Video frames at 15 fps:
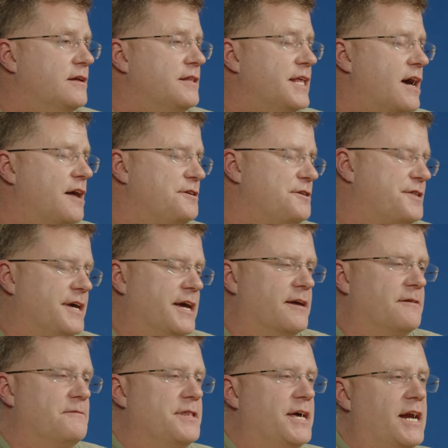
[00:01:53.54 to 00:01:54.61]
The other
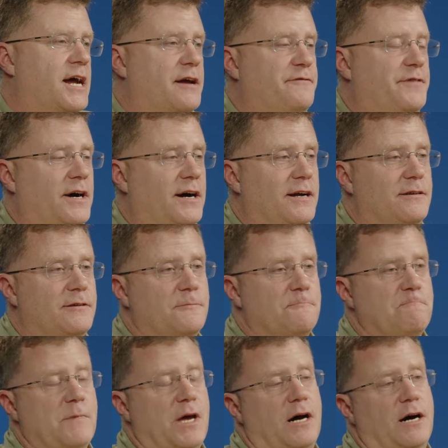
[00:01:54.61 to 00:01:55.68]
thing that I find
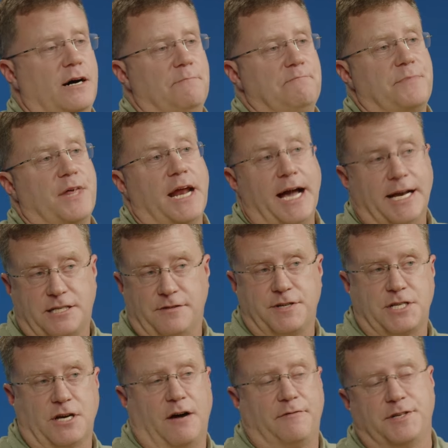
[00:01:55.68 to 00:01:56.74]
that
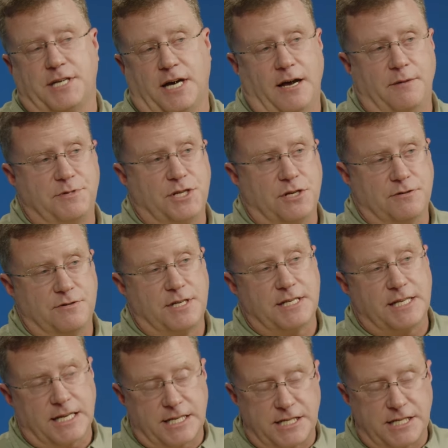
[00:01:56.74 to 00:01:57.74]
activists oftentimes use as the